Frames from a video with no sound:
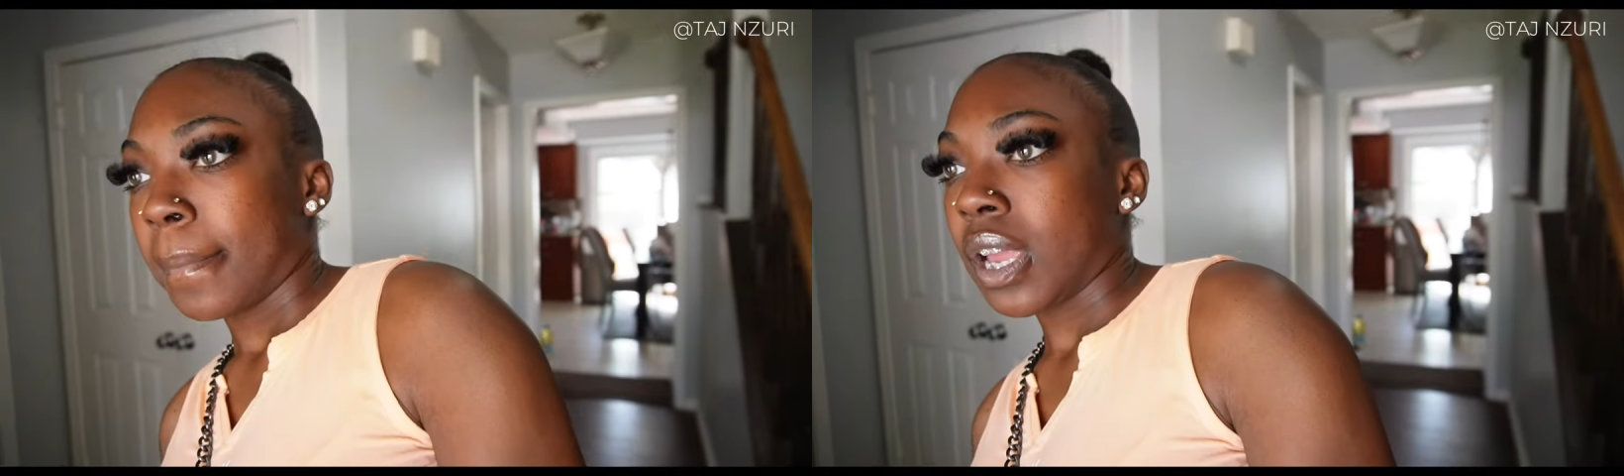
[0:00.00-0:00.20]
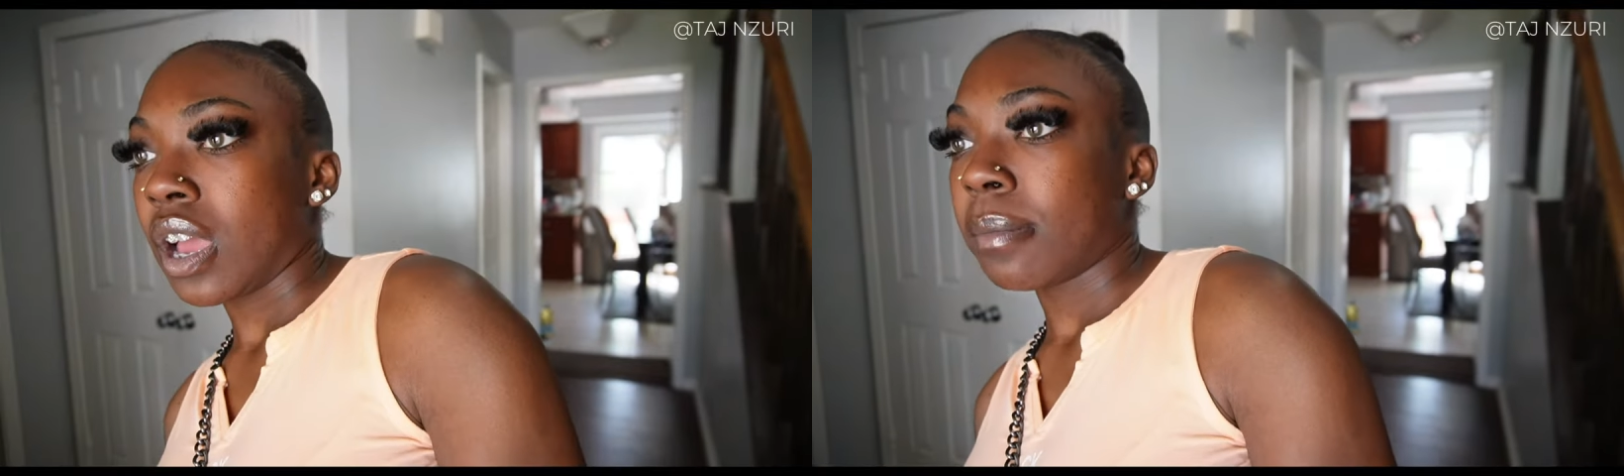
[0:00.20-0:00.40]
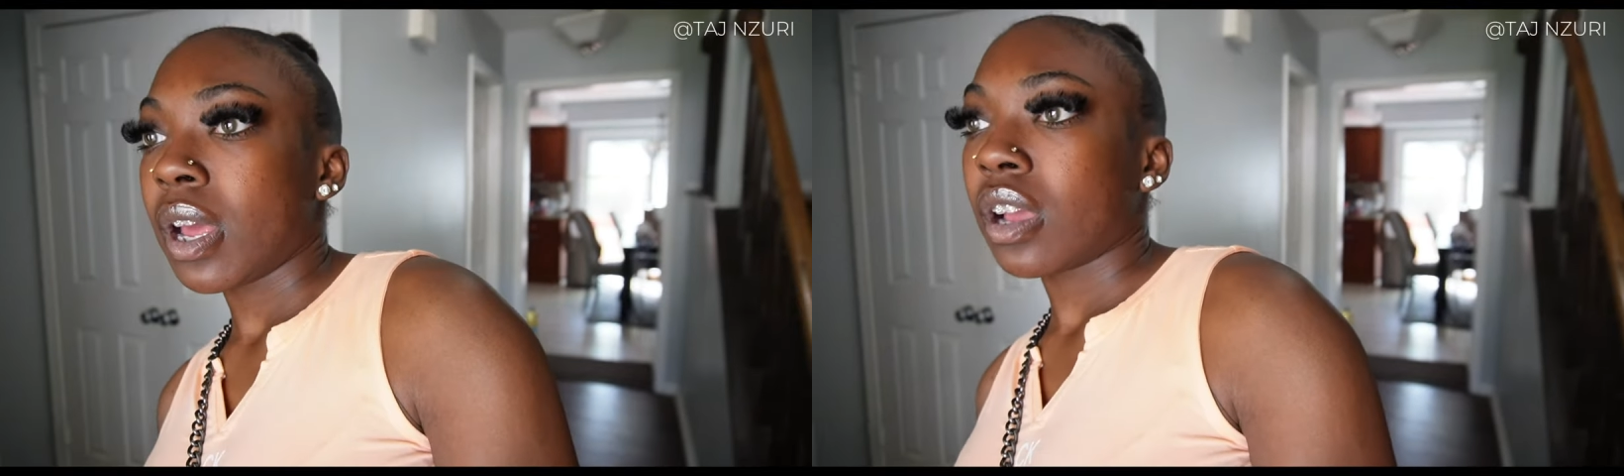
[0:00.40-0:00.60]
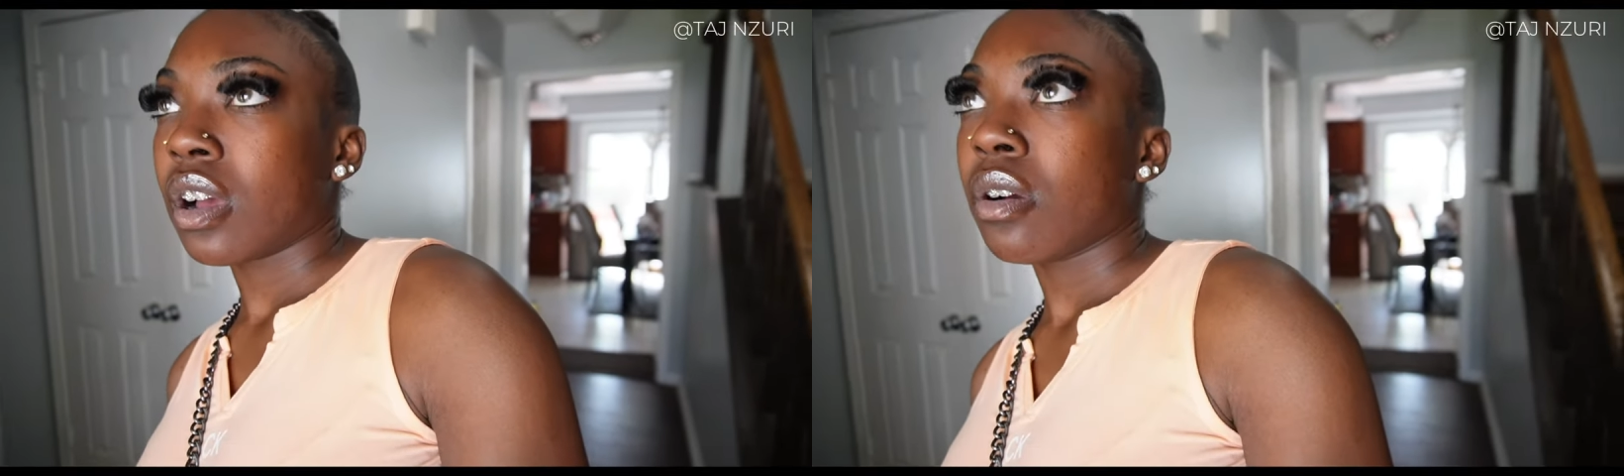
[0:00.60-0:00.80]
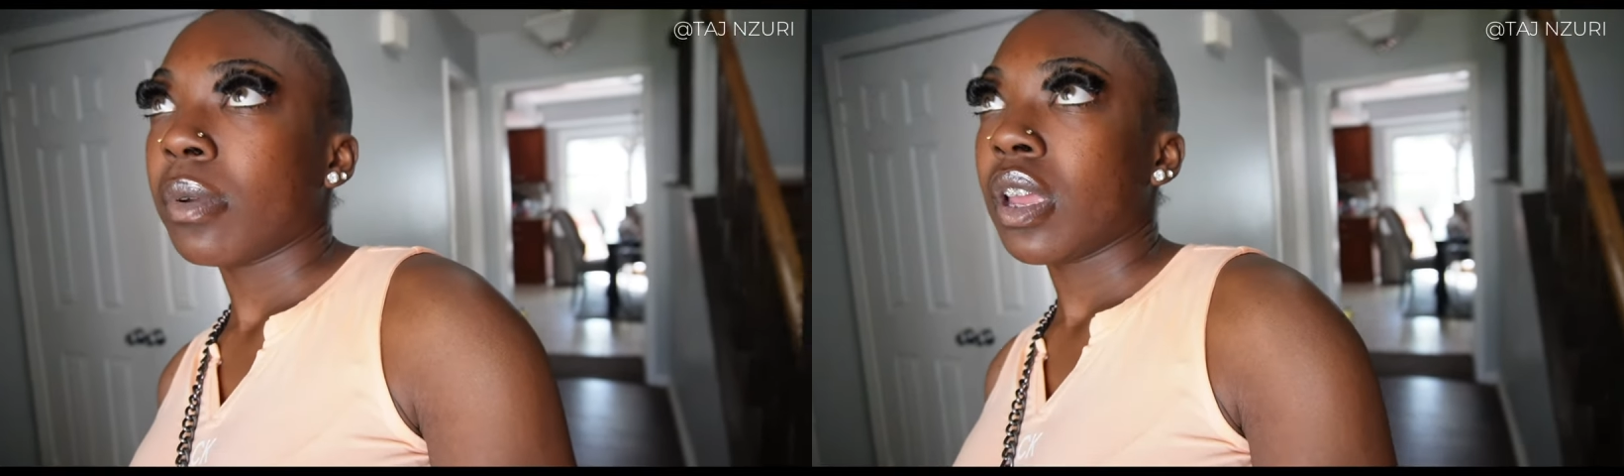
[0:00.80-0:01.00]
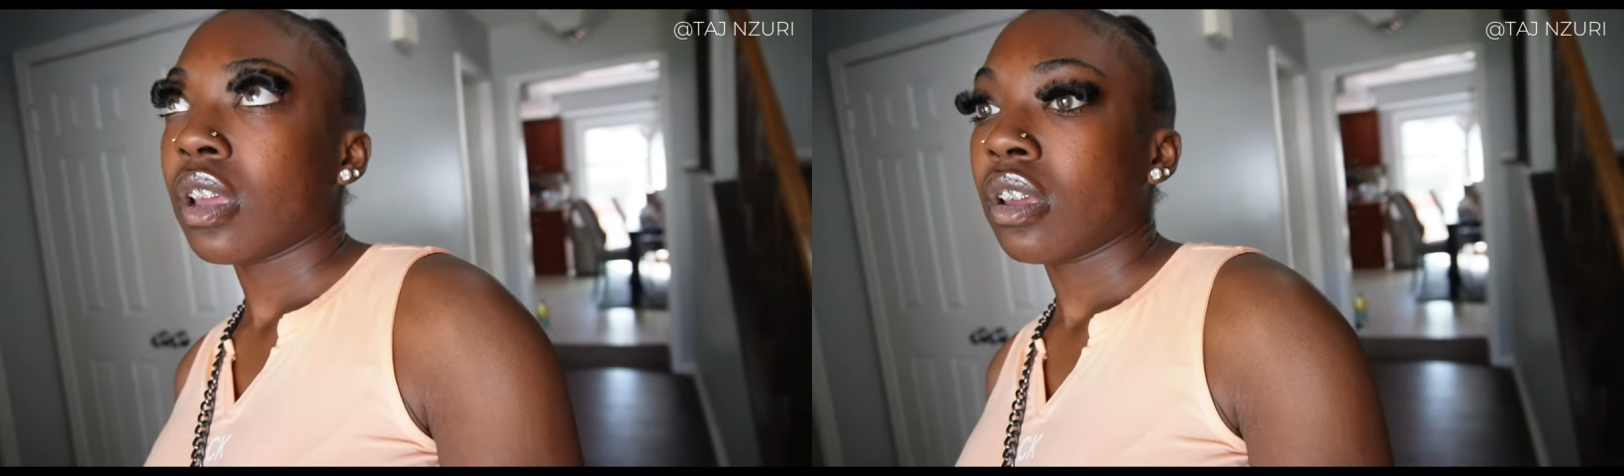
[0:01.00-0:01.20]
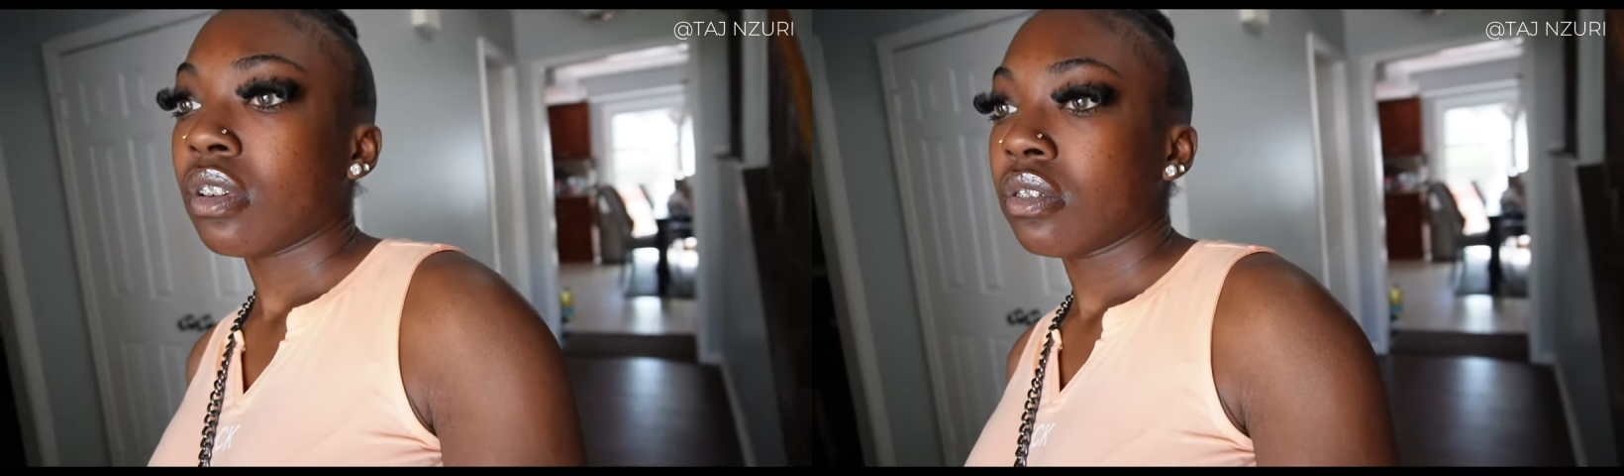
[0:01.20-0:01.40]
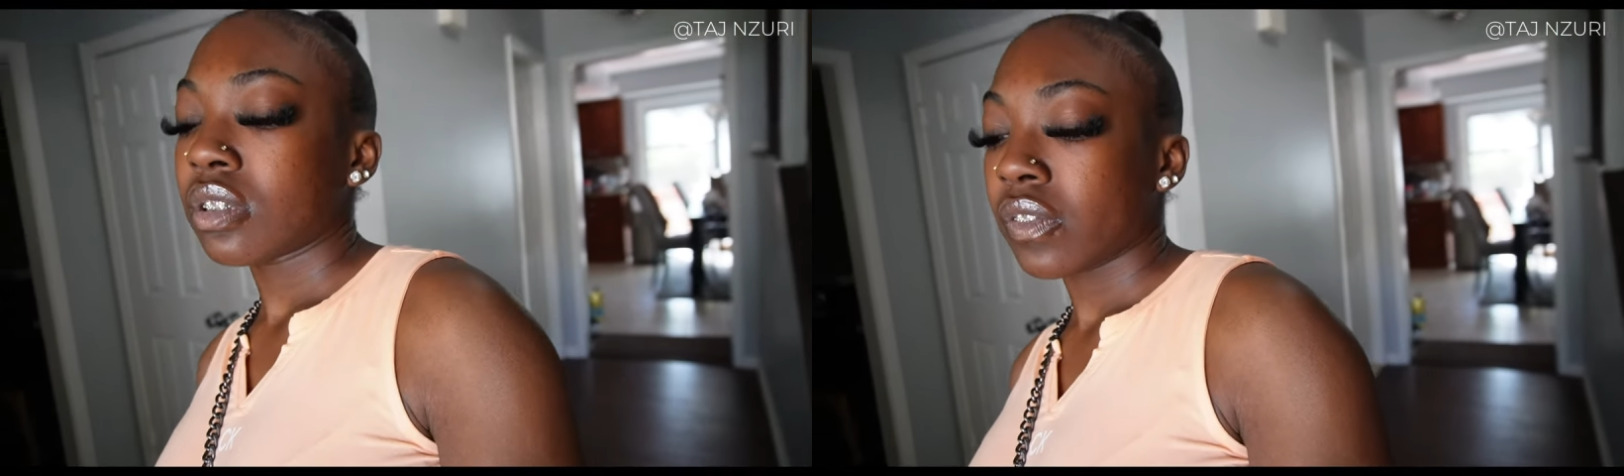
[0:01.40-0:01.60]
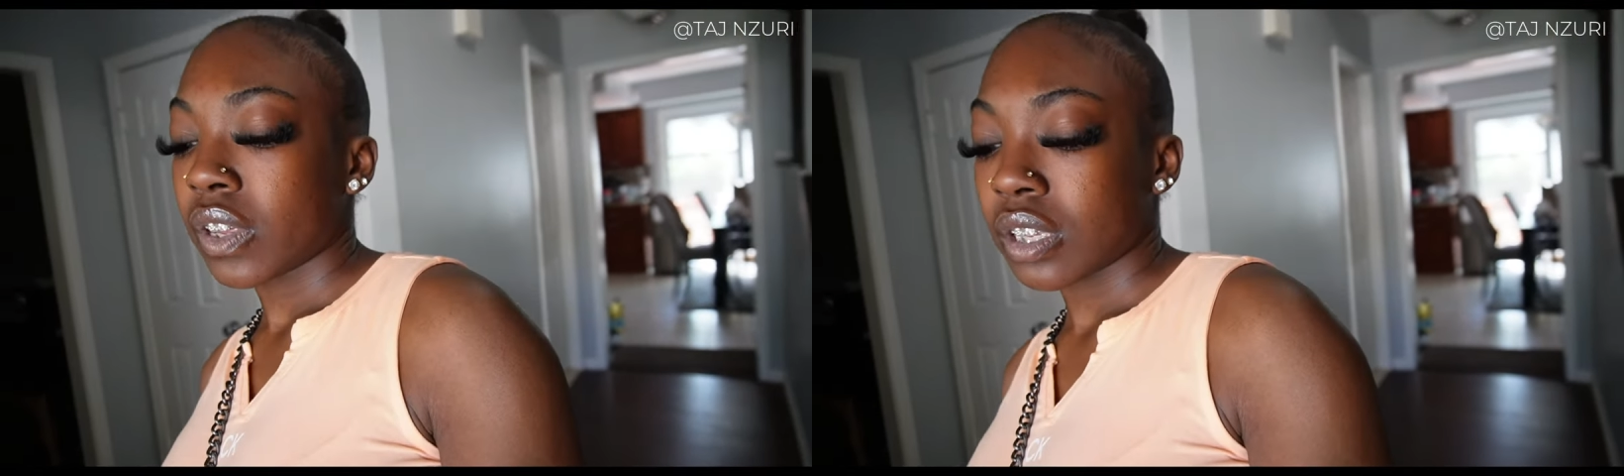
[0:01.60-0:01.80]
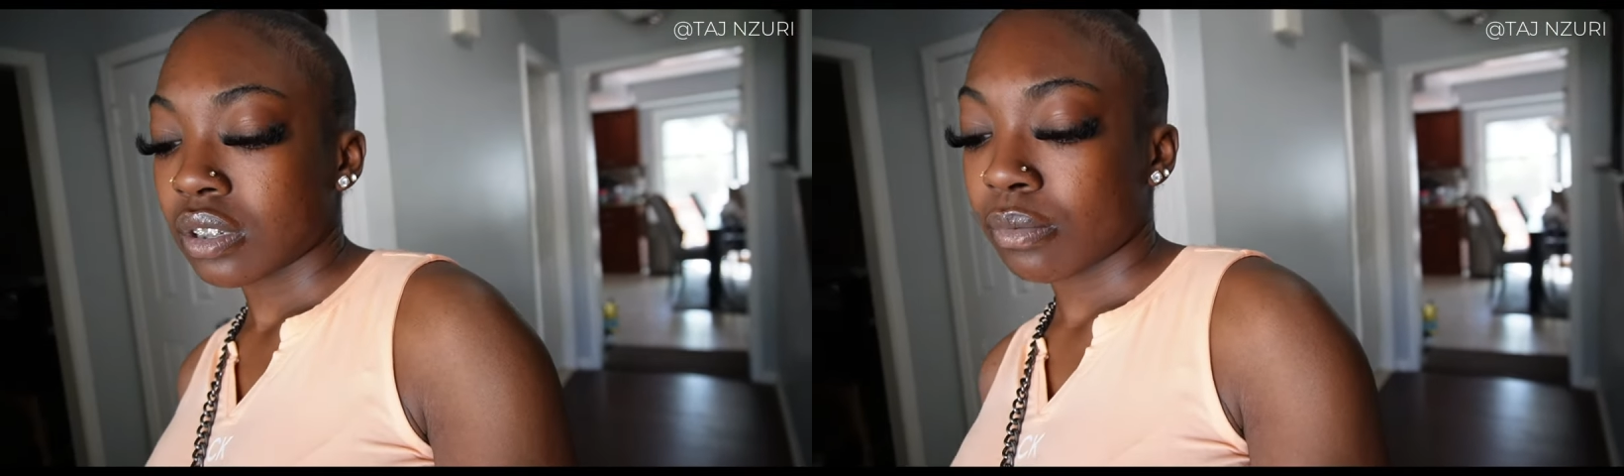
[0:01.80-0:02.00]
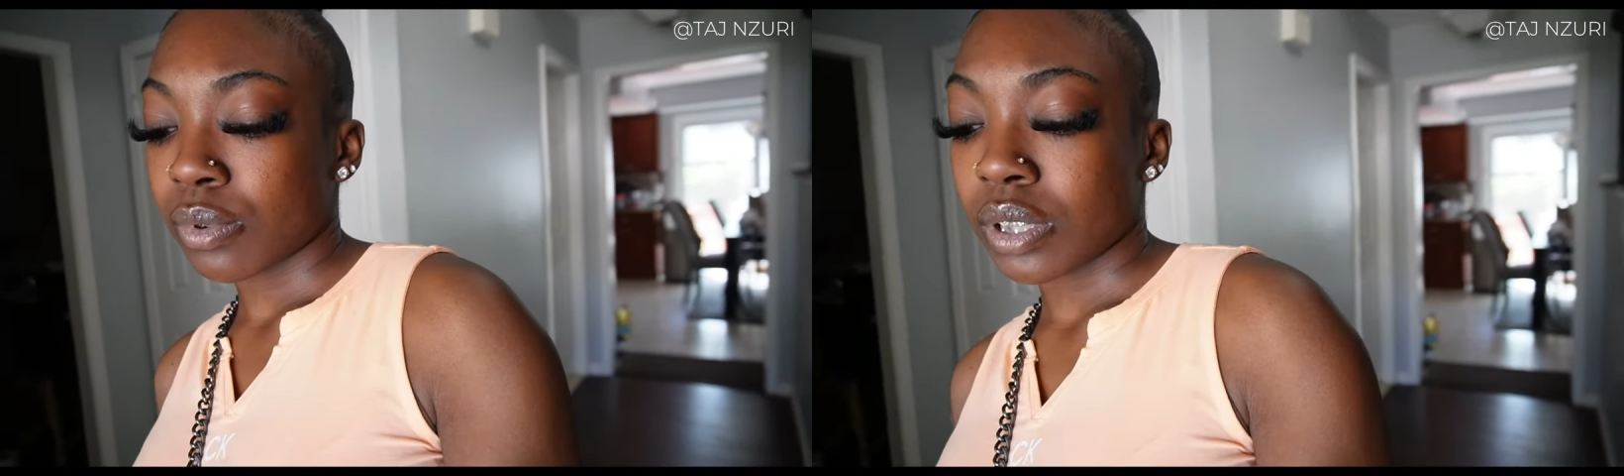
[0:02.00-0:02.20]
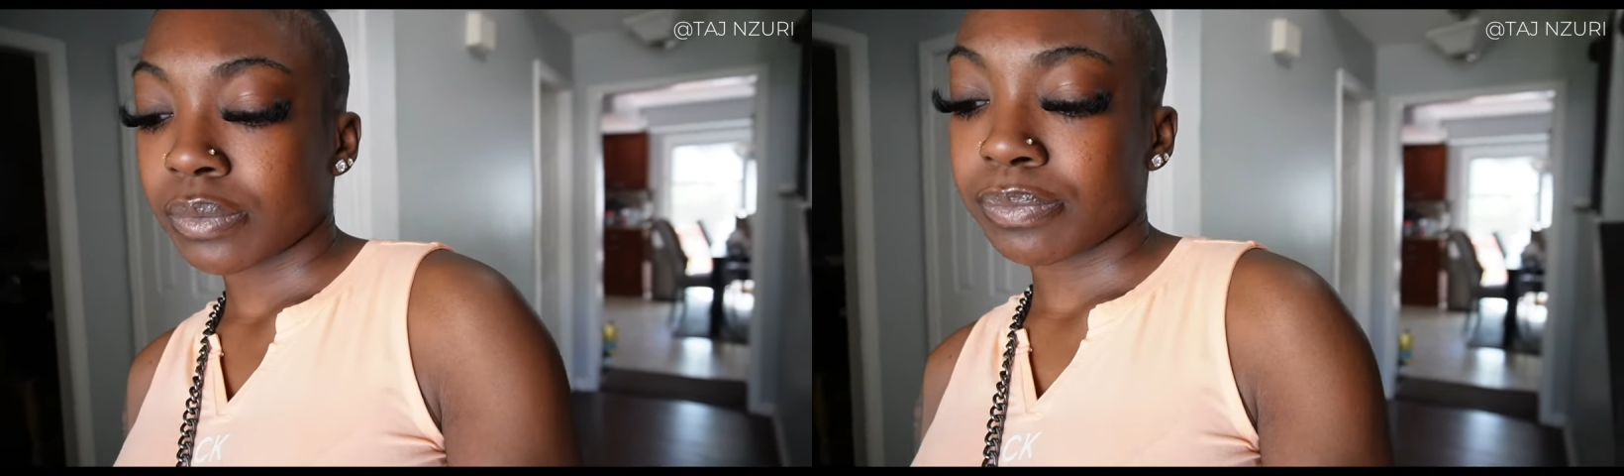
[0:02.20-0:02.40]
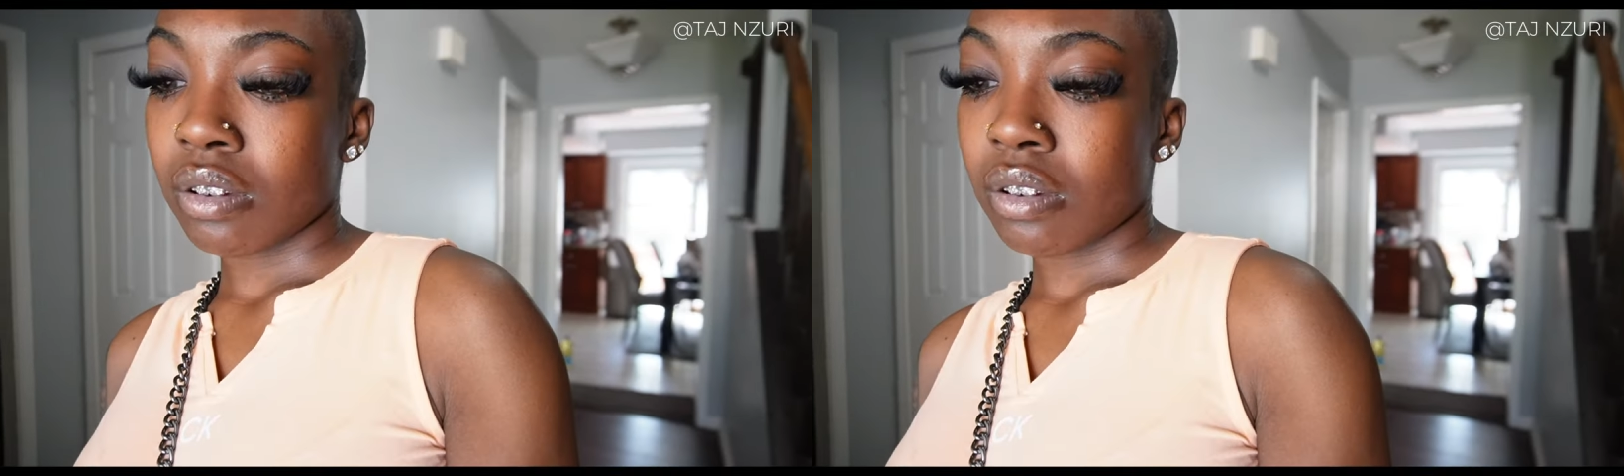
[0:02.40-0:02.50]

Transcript: But yeah, I'm not going to be this anymore.